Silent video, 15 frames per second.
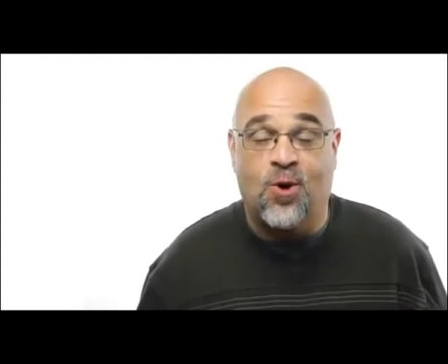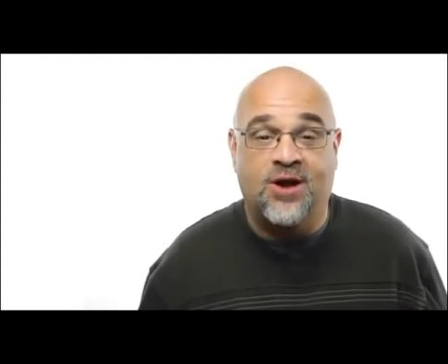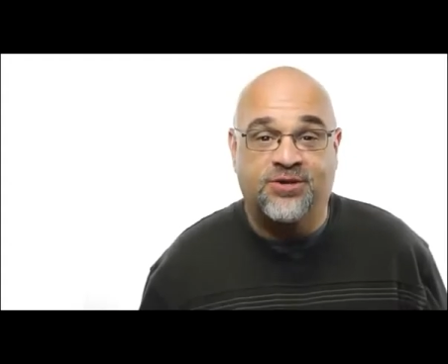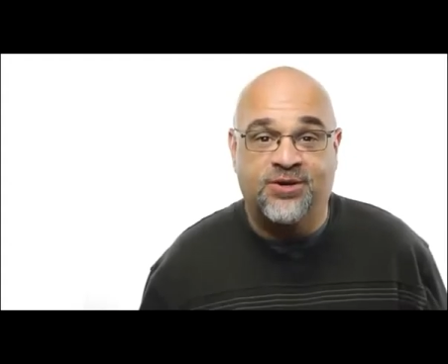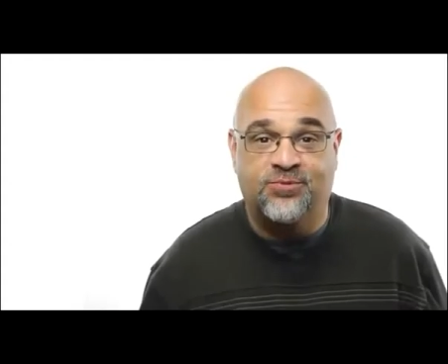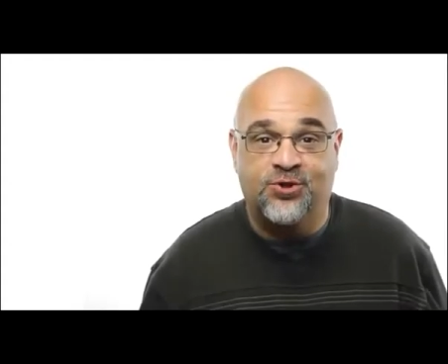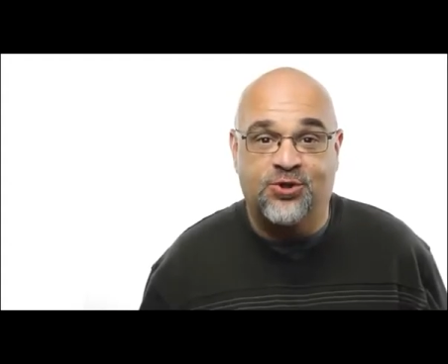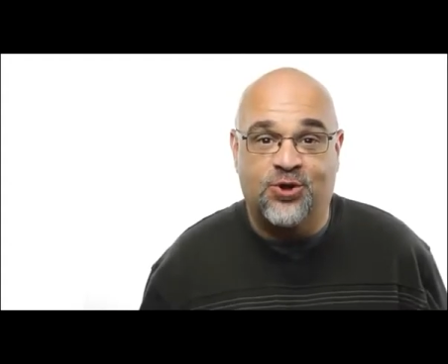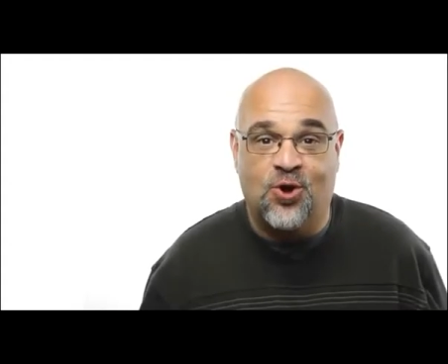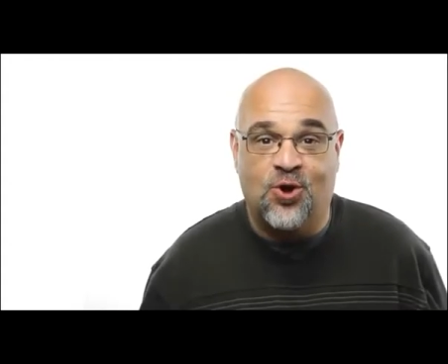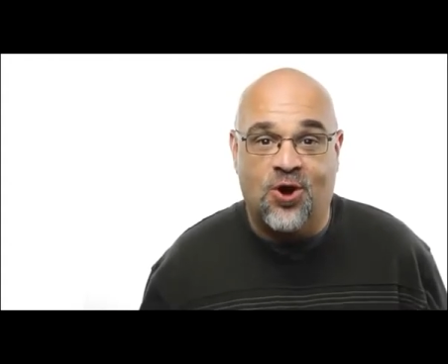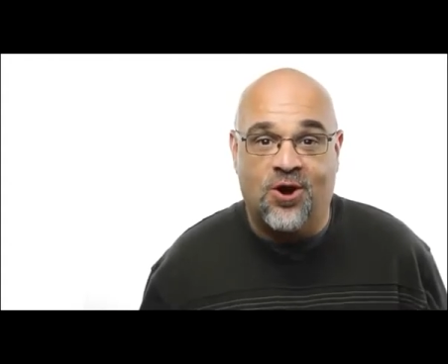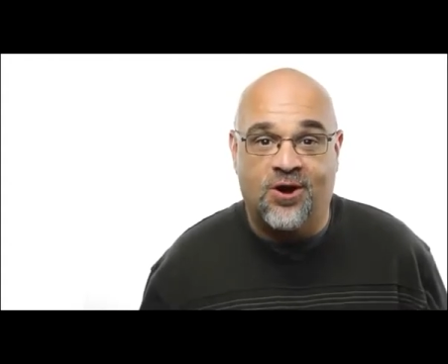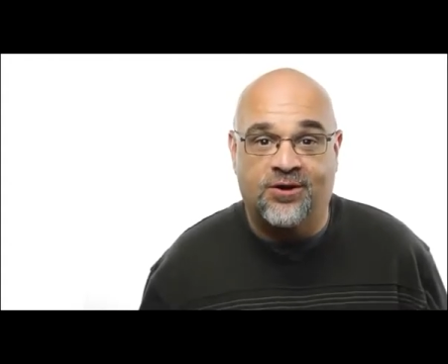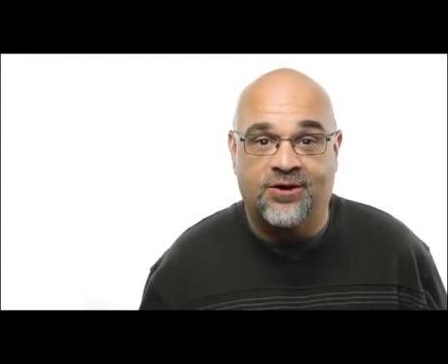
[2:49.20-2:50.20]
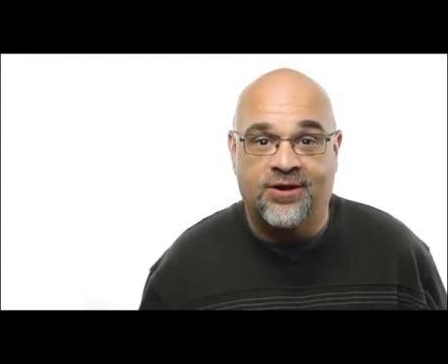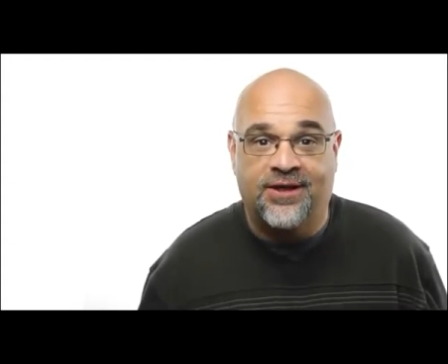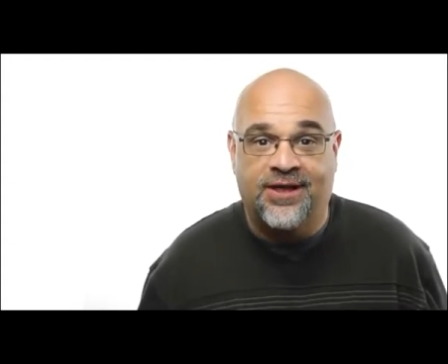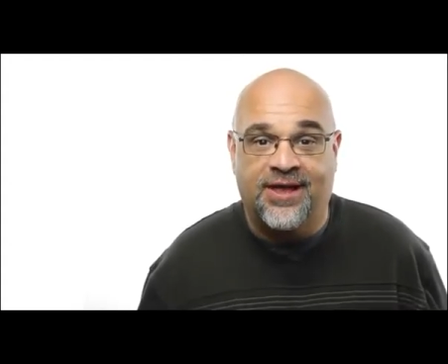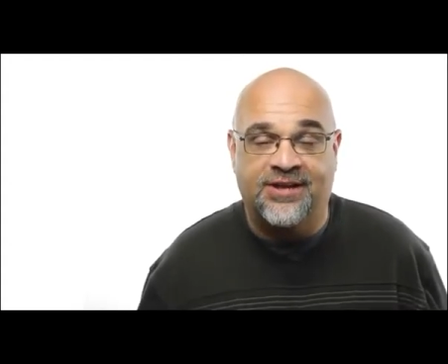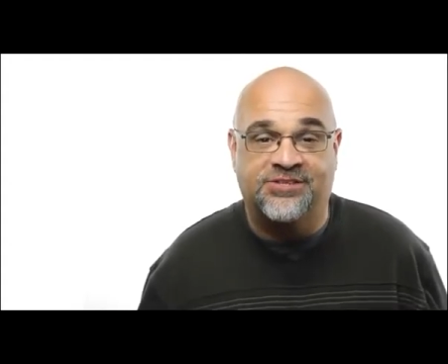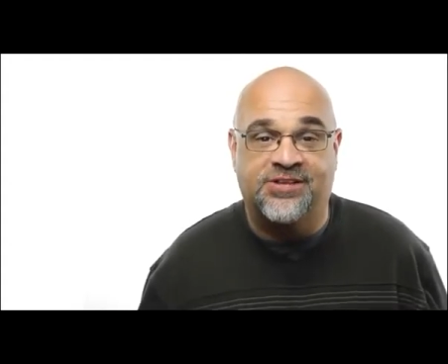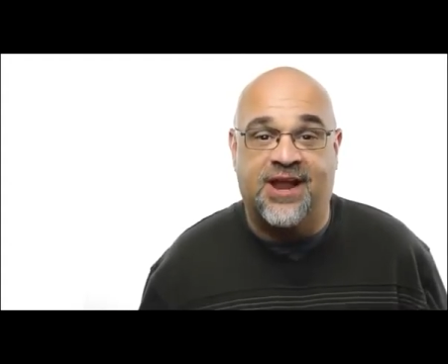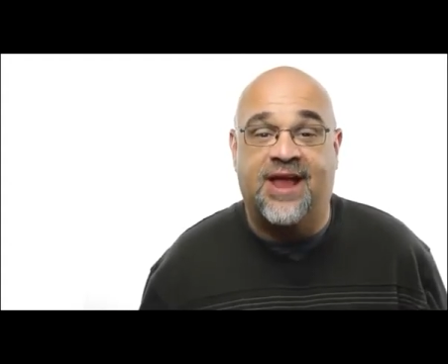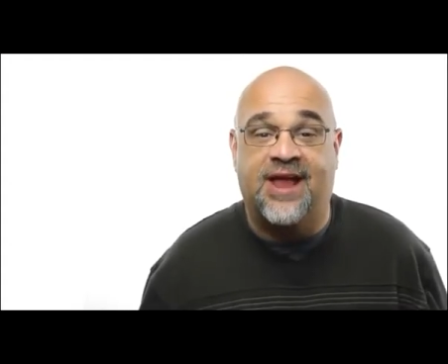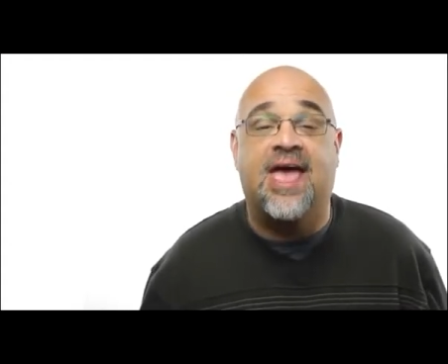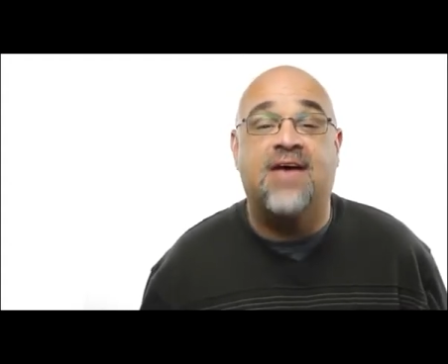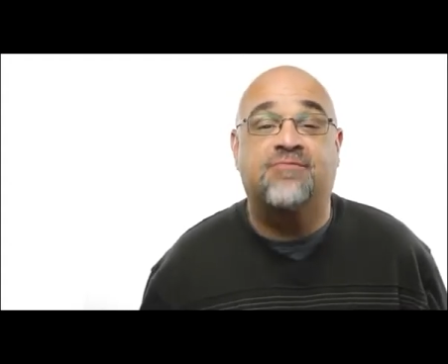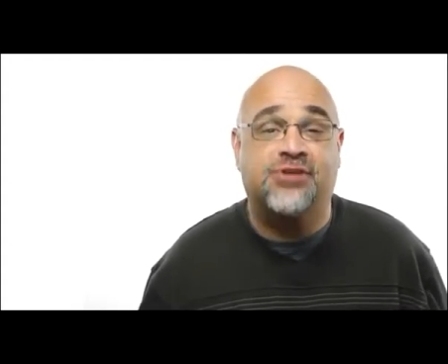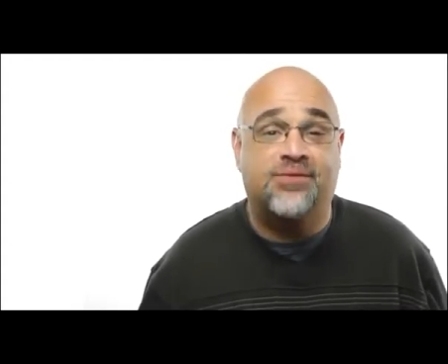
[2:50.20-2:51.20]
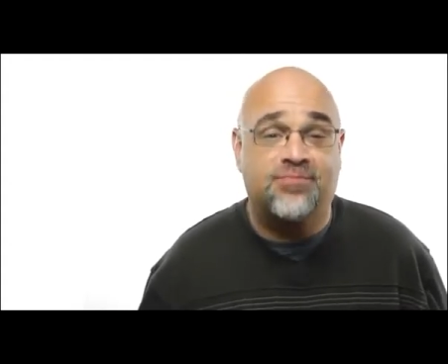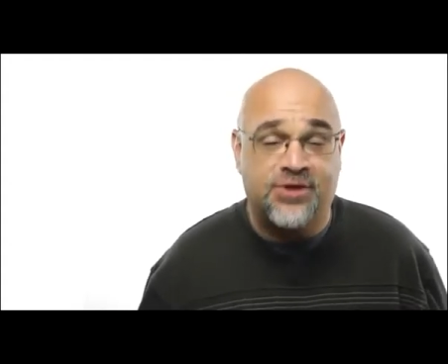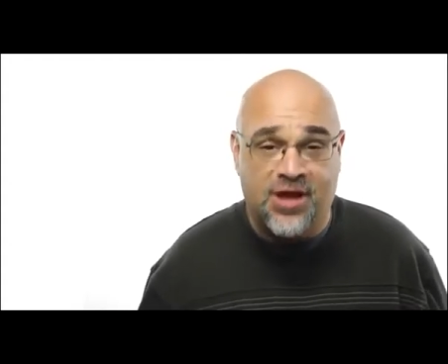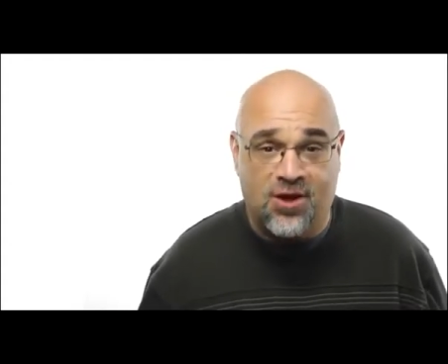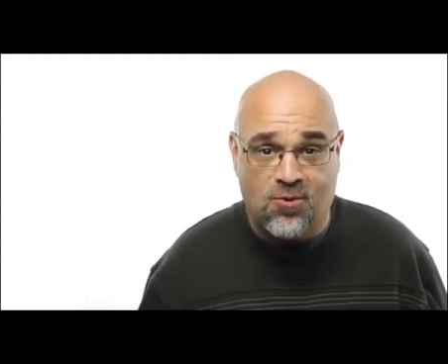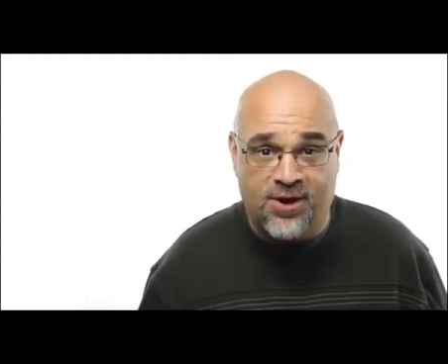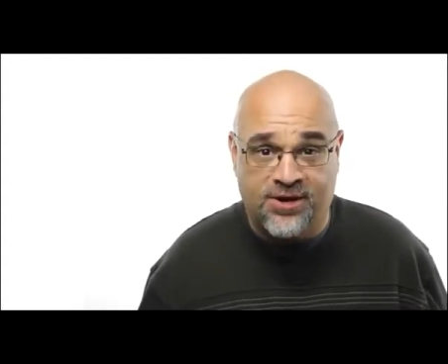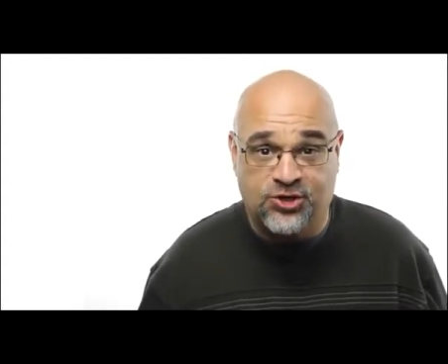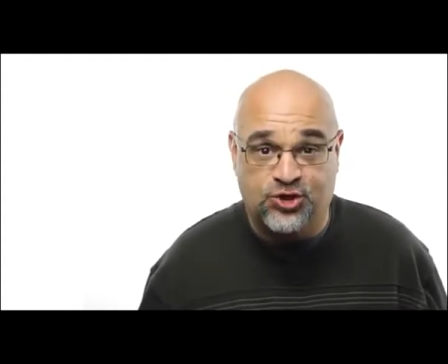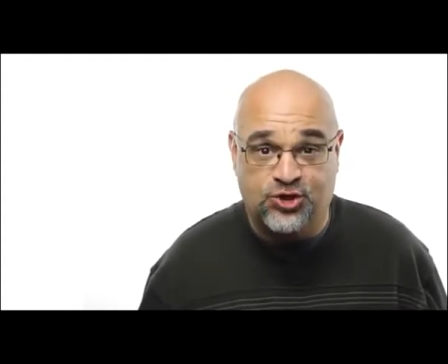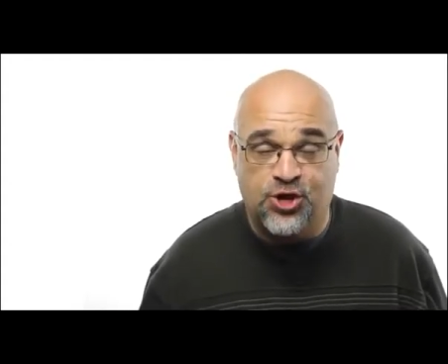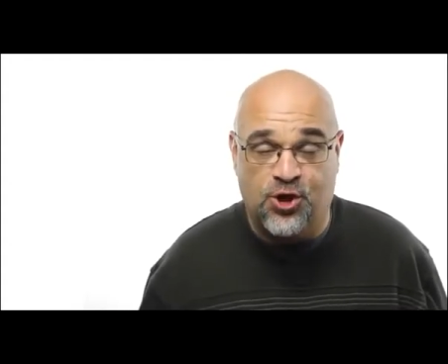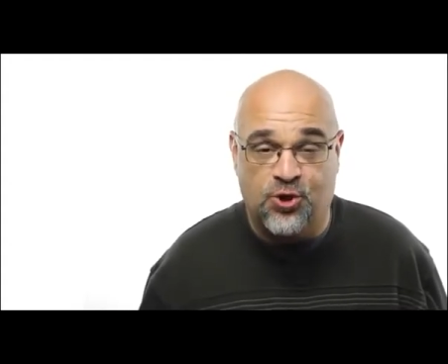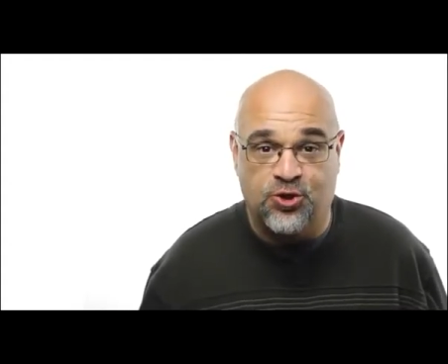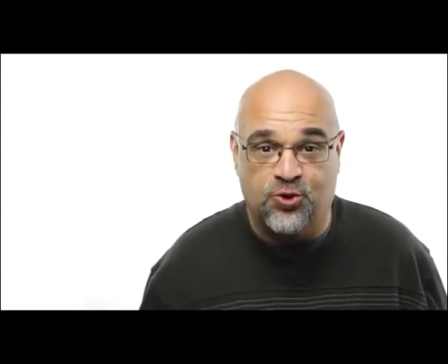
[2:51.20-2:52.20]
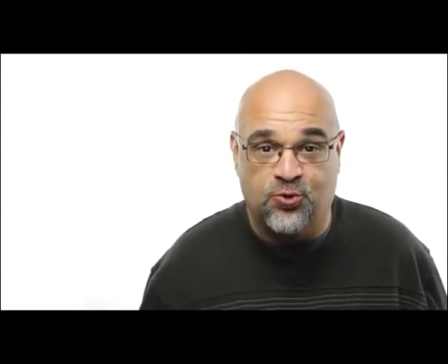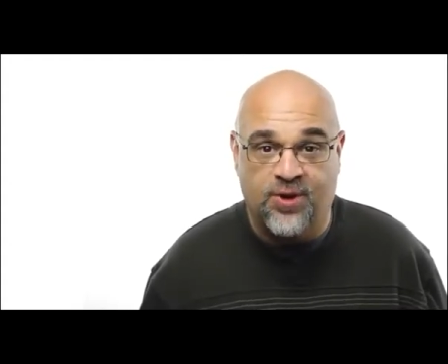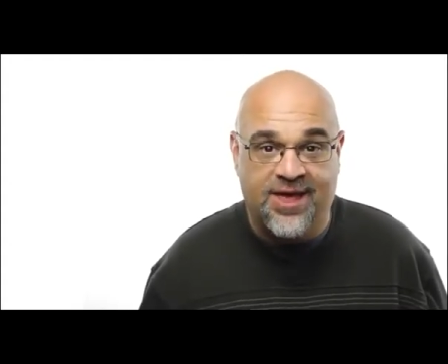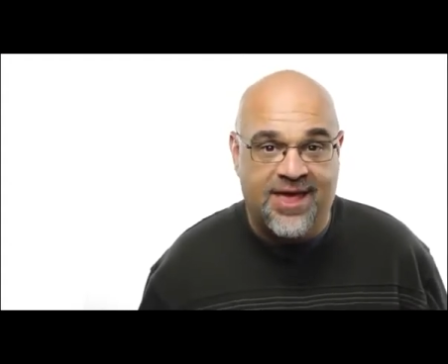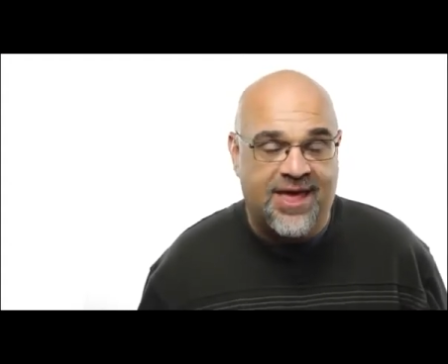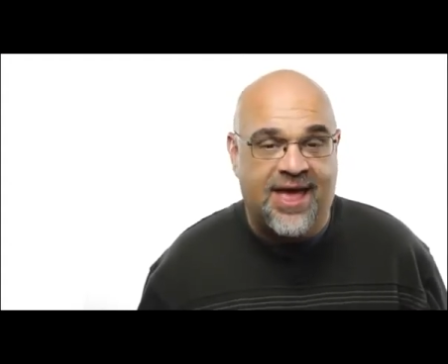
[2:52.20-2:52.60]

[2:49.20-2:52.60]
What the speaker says: he walked up to the car, and he said, I have something I want to show you.